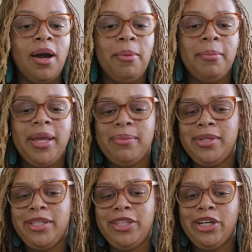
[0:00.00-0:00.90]

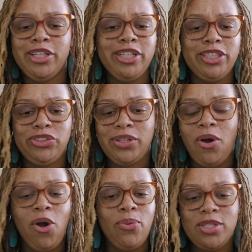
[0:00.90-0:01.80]
Maybe the electric
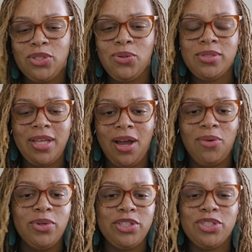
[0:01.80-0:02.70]
always goes
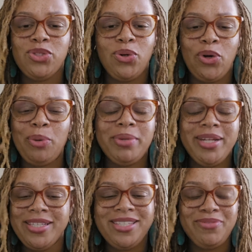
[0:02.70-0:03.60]
out with a storm, and
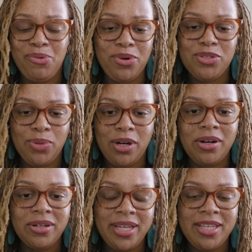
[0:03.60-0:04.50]
it's even worse with
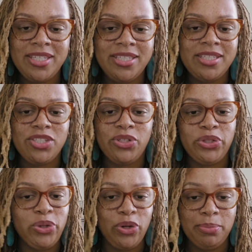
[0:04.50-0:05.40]
hurricane season, so
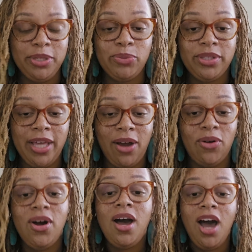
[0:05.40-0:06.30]
you're going to be
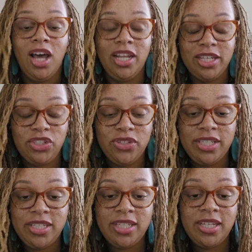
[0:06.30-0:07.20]
without
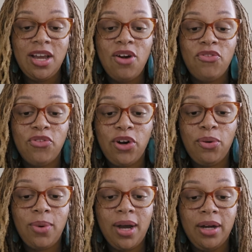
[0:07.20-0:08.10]
electricity for a
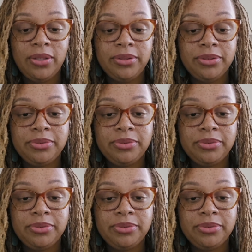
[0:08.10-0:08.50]
while.